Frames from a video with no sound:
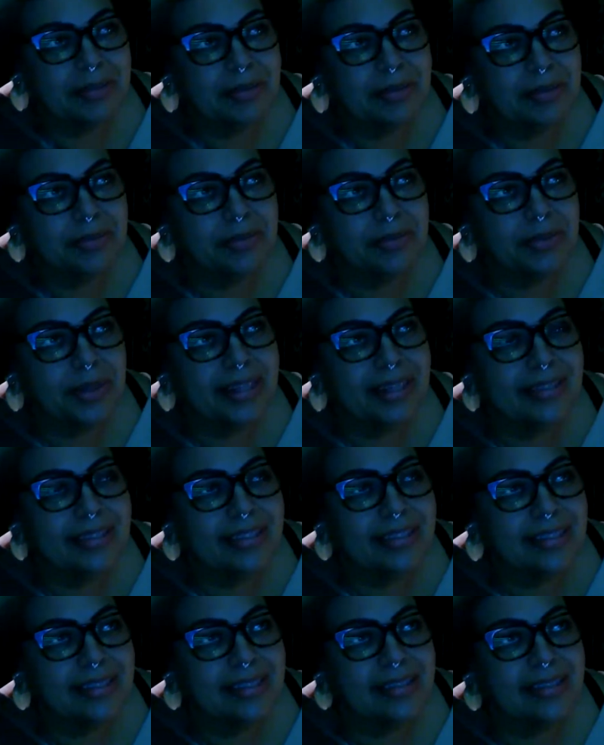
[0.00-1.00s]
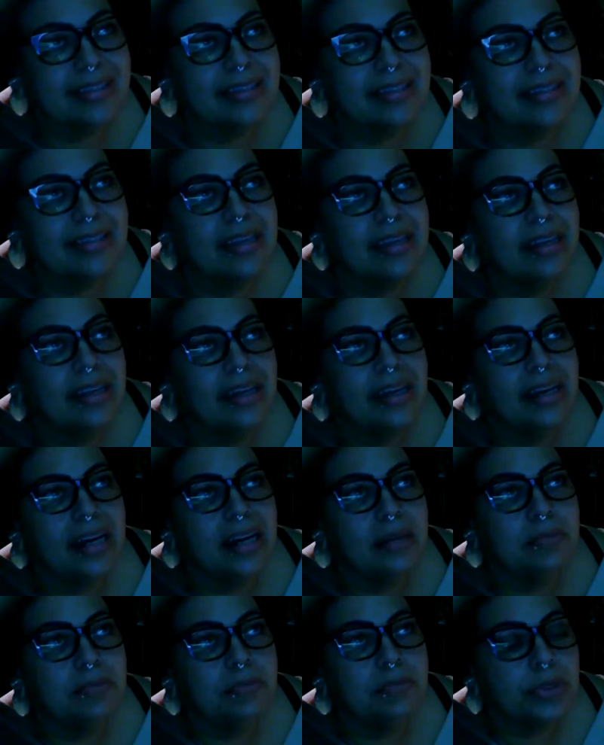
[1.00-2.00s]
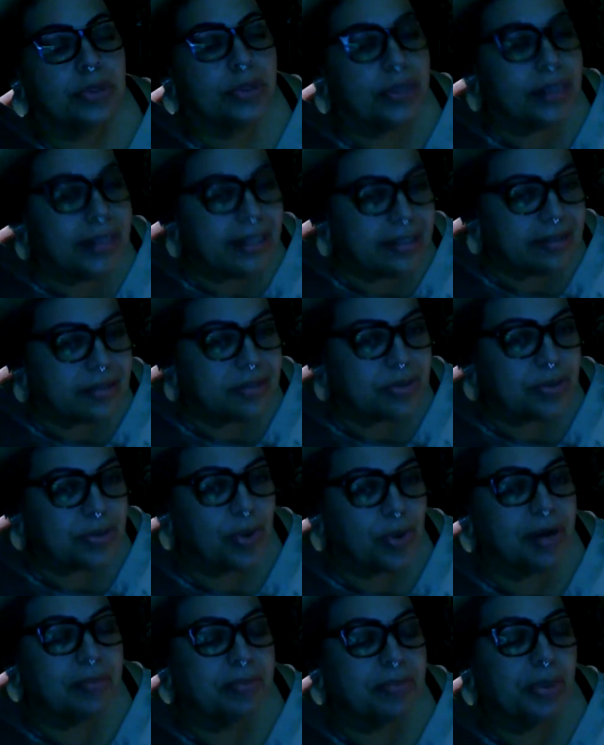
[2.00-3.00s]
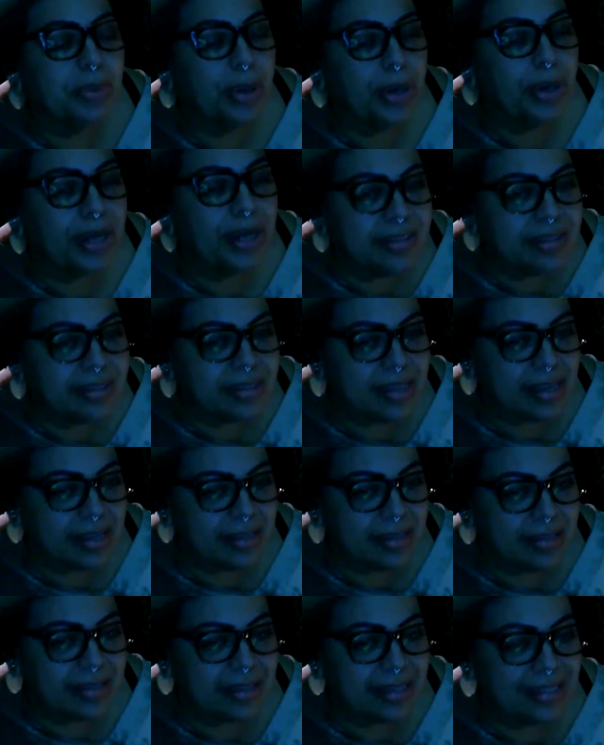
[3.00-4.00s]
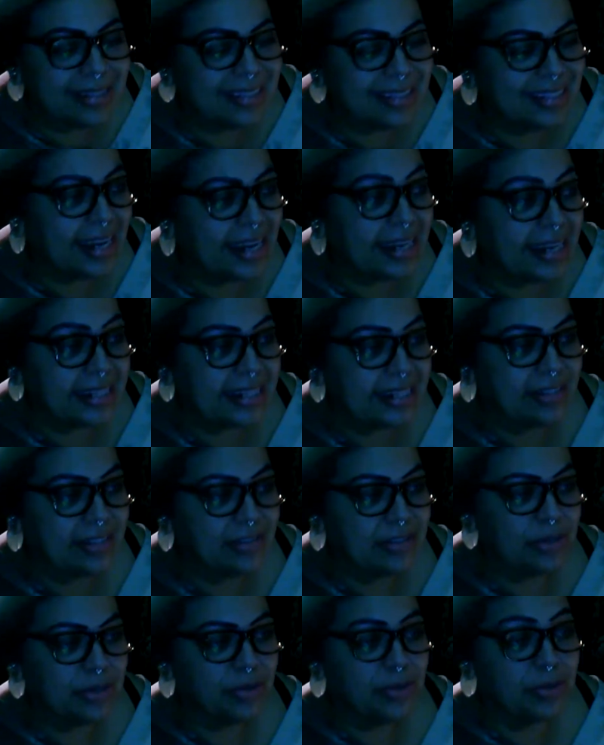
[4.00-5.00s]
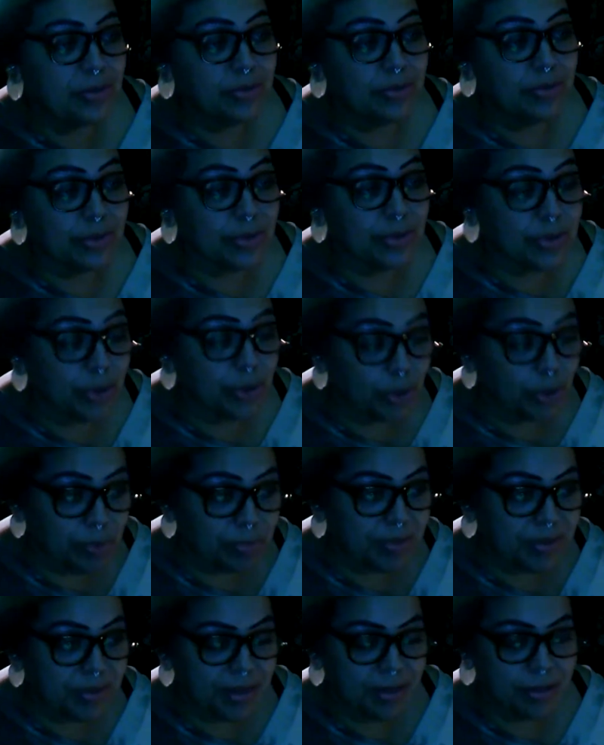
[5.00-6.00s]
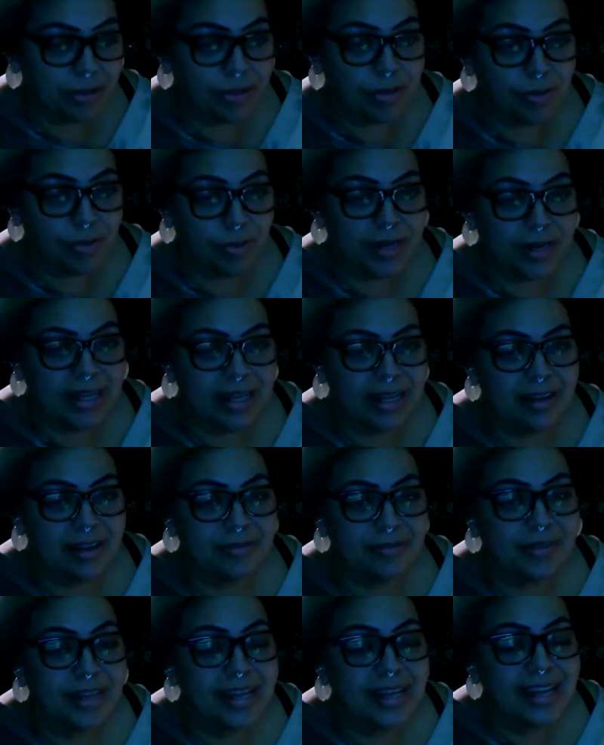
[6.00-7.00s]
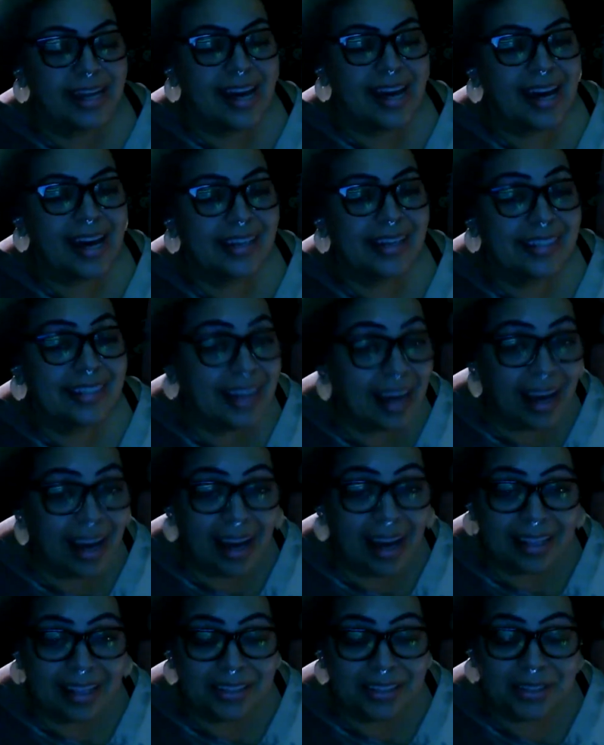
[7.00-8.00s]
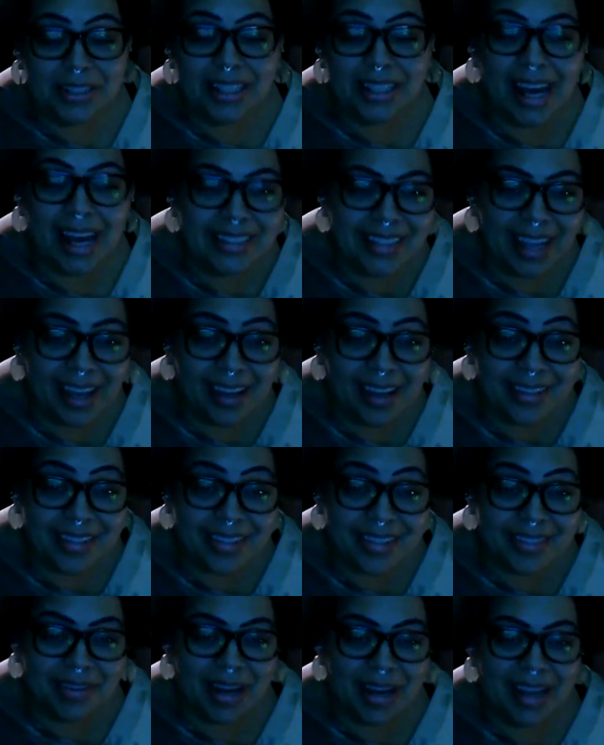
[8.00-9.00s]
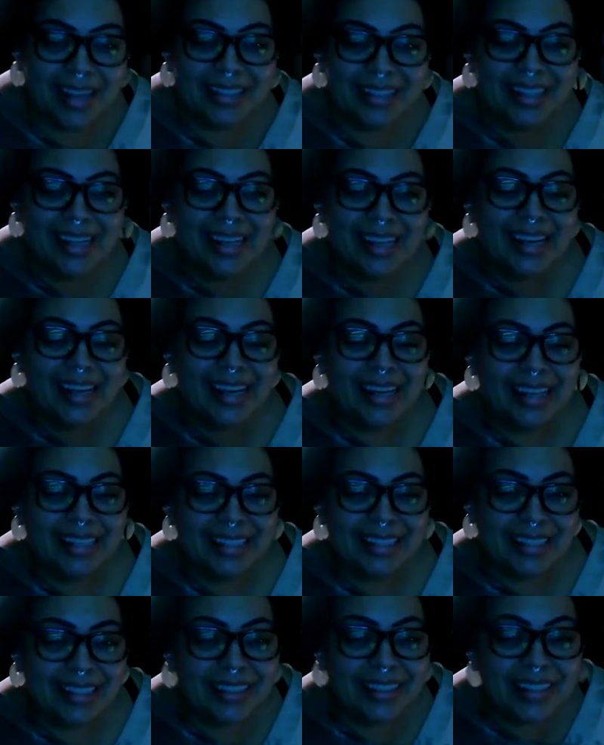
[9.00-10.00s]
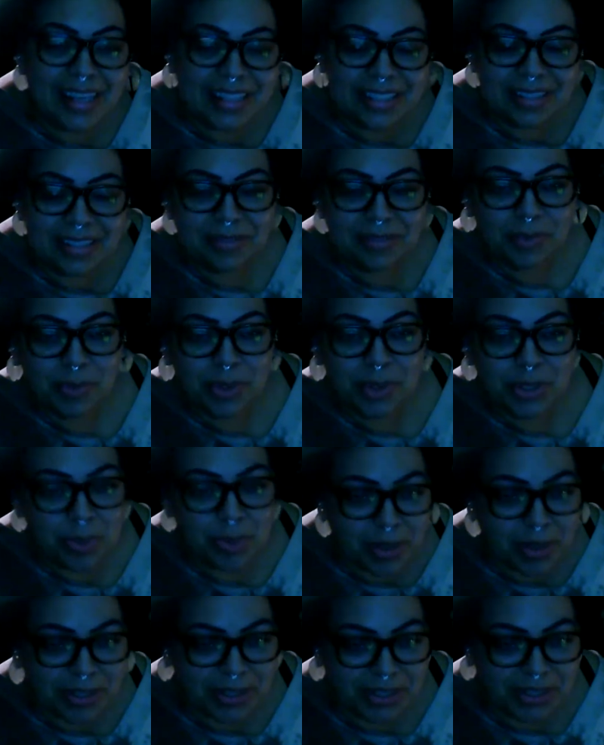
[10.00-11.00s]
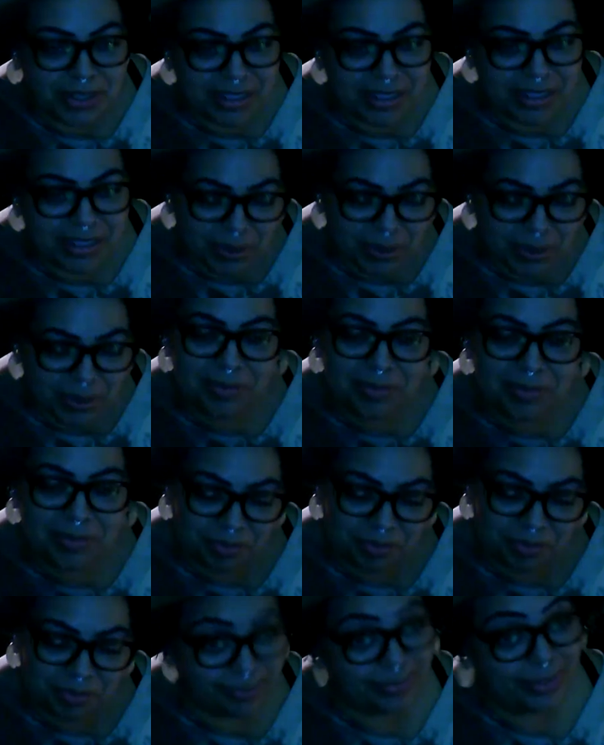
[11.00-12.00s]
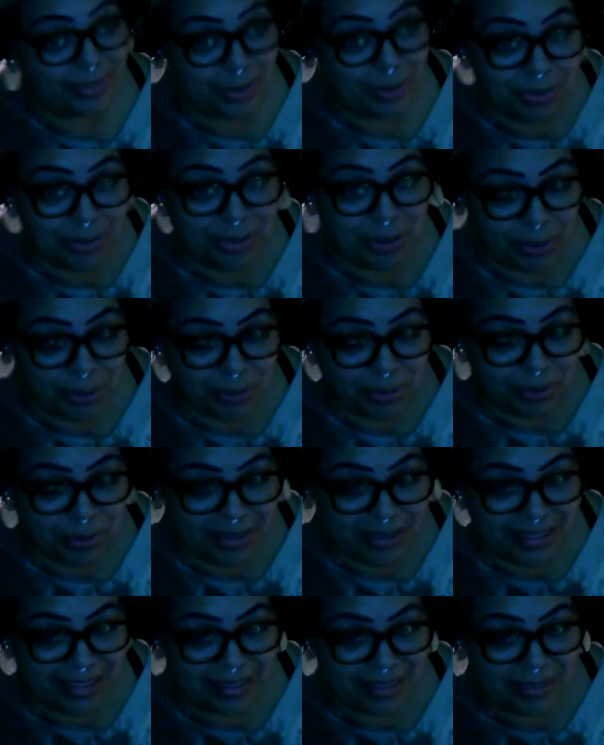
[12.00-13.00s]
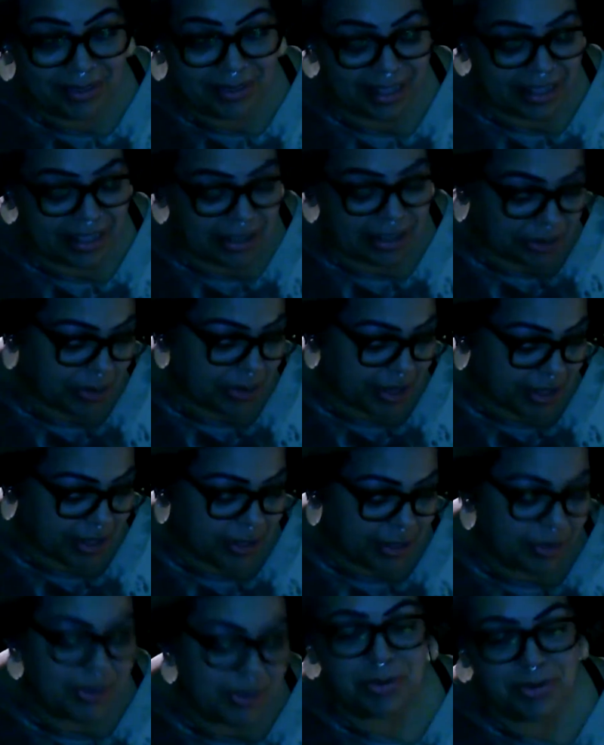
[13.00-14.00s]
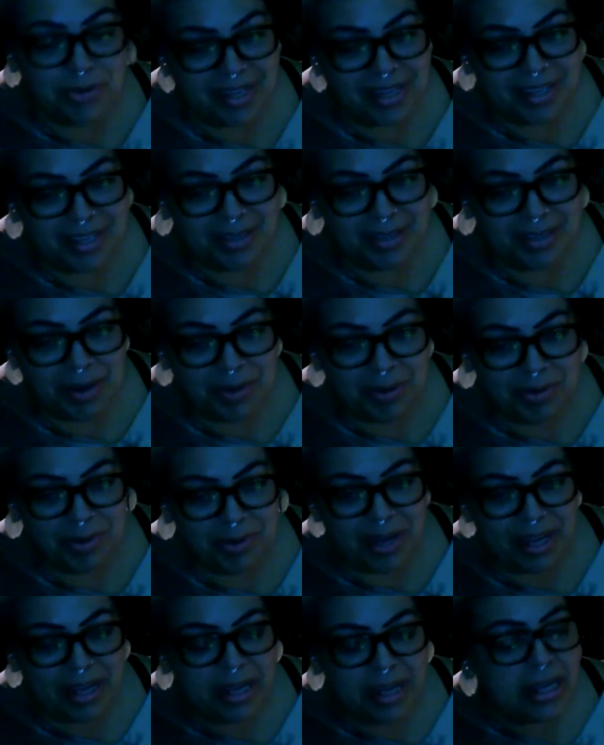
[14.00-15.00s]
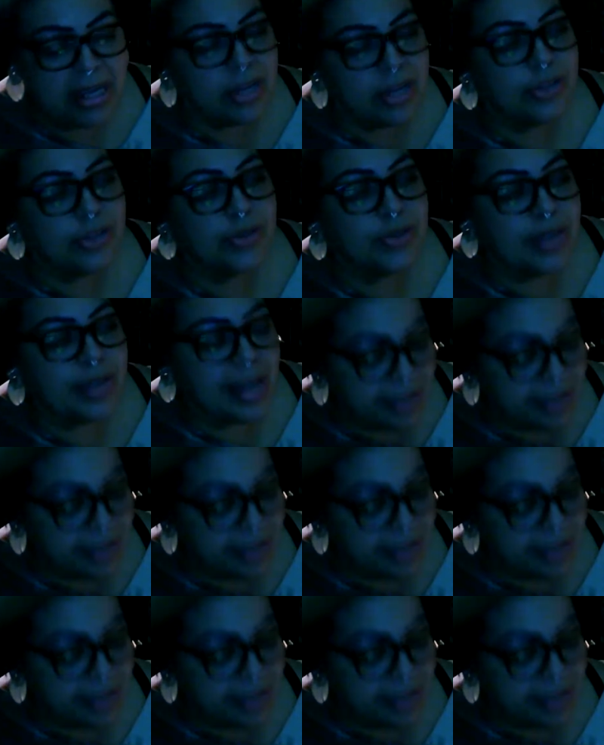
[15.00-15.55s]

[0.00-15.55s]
for instance, a prince or a princess intending to usurp the authority of a god or goddess, right? Collective, which one are you, right? You know. Okay, you know that you know that you know. Okay, so now